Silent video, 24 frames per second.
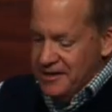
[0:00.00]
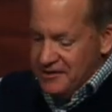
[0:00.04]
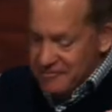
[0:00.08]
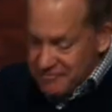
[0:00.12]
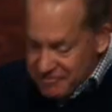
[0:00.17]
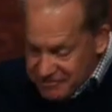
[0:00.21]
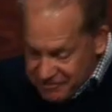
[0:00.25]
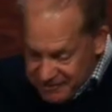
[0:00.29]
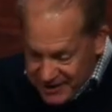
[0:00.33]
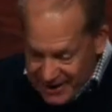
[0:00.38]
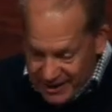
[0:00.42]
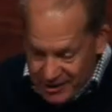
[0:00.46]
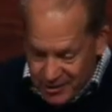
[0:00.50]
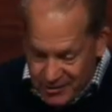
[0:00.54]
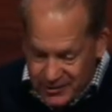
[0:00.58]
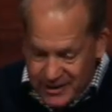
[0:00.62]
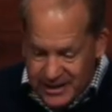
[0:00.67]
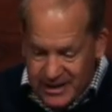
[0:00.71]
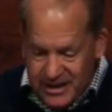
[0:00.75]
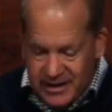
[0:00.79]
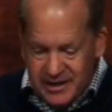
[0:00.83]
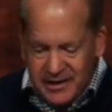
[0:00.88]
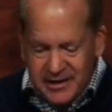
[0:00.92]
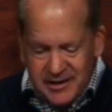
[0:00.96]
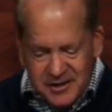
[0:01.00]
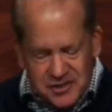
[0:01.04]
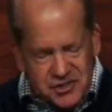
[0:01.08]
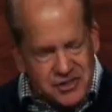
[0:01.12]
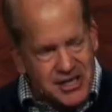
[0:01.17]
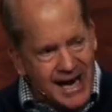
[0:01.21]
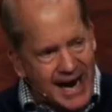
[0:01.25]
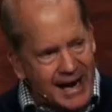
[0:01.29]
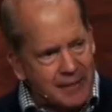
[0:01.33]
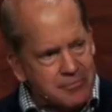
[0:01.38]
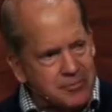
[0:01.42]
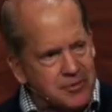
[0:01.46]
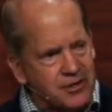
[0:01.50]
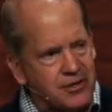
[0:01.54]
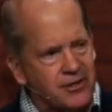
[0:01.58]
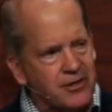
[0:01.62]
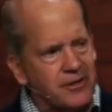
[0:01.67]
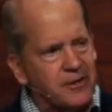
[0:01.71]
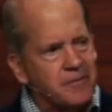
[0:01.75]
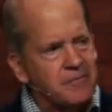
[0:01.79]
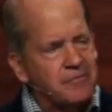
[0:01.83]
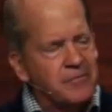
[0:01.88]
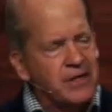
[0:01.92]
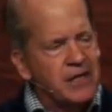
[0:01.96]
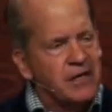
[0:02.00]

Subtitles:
very chapter.